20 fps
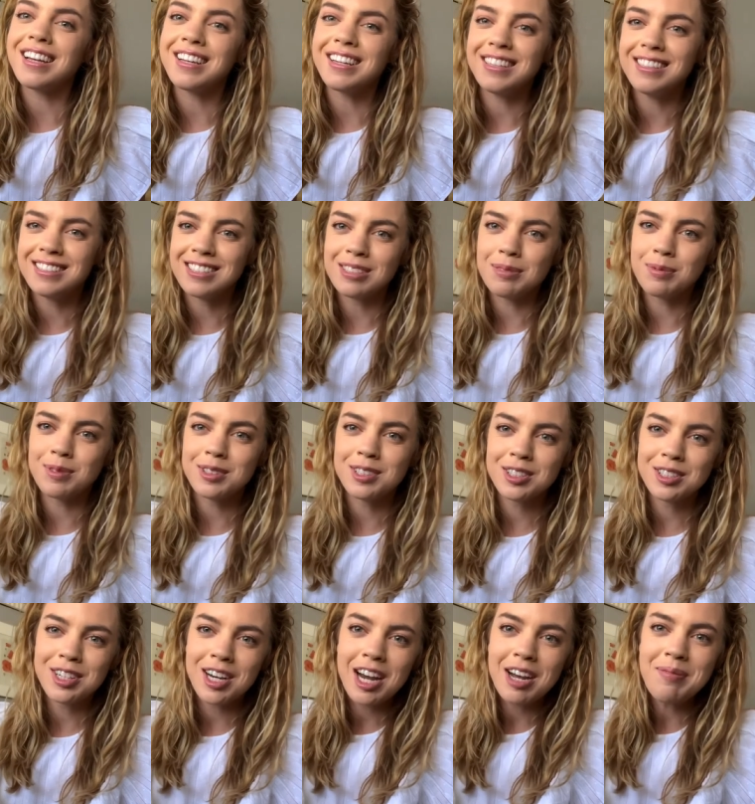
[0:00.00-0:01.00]
and
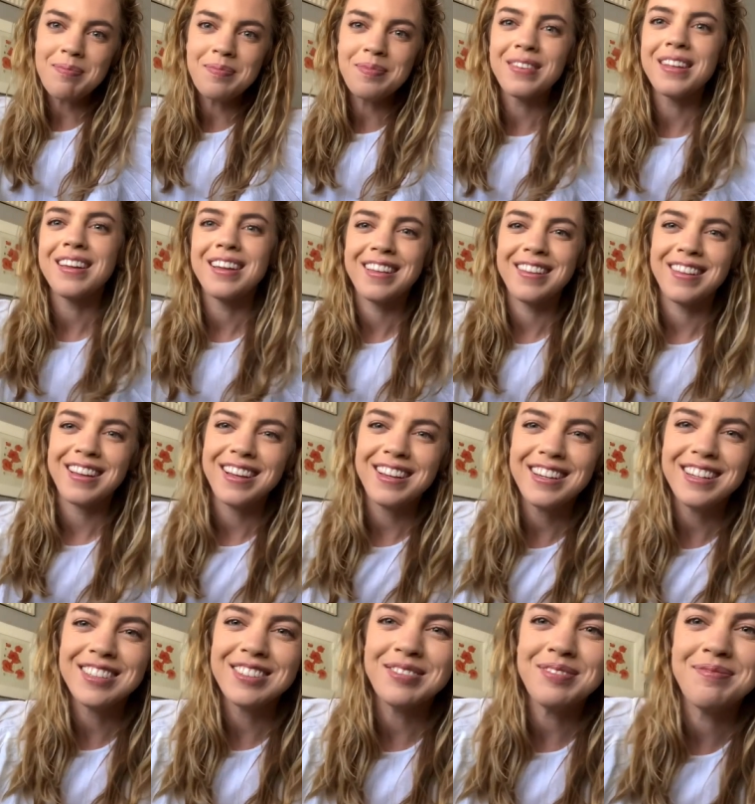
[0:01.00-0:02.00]
subscribe. Thank
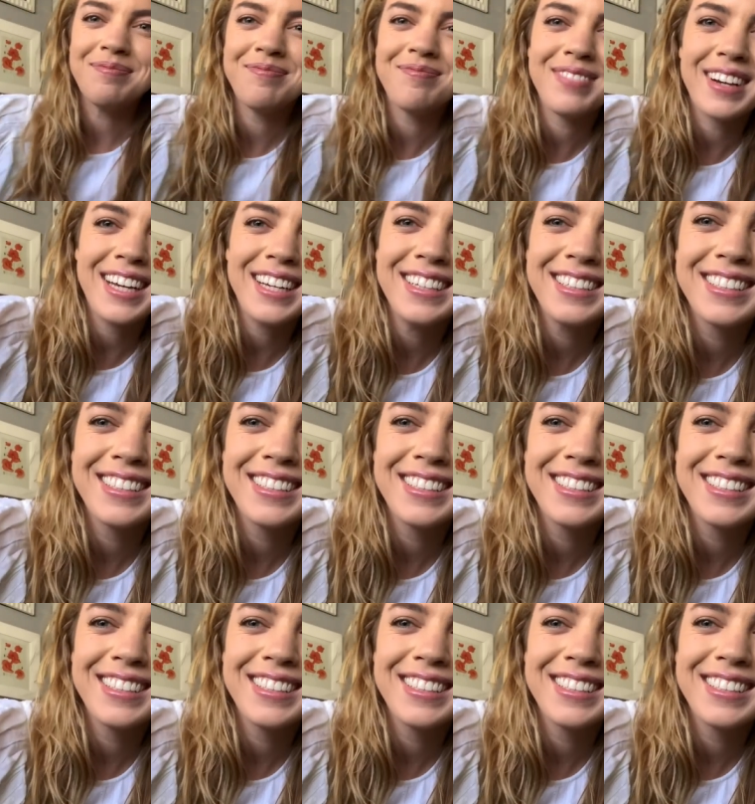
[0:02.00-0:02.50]
you. Bye.